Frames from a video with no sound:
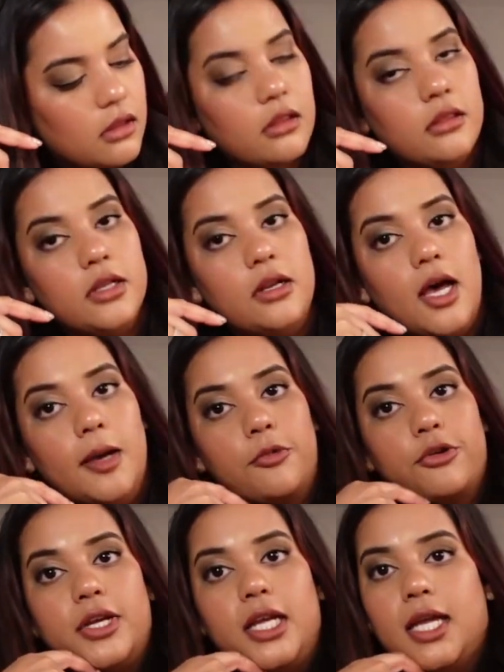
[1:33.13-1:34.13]
the Knob
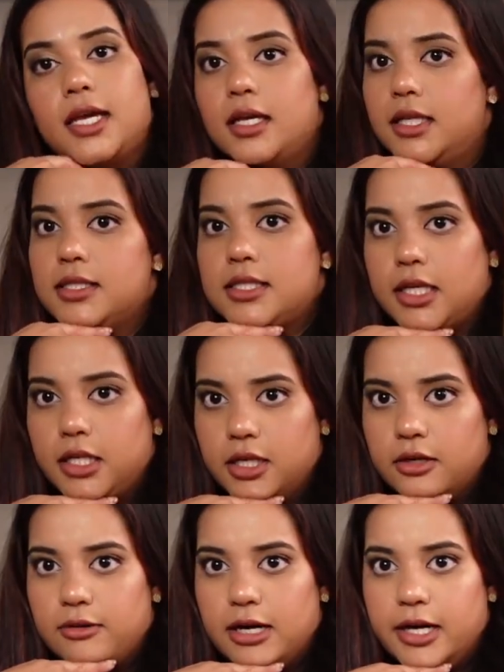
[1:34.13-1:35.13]
Creek
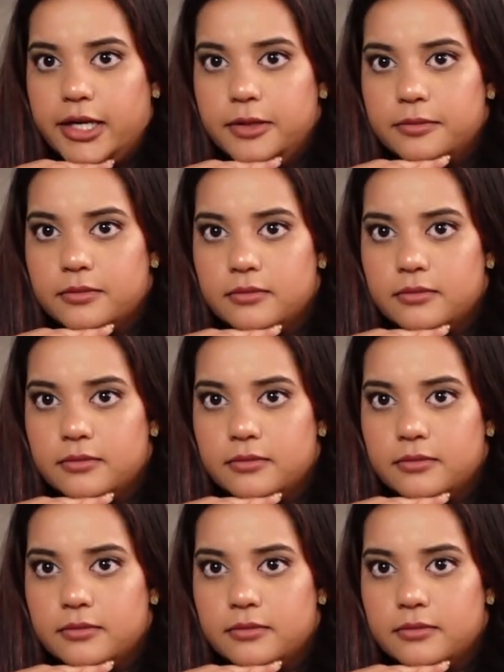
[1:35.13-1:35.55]
10-year rye,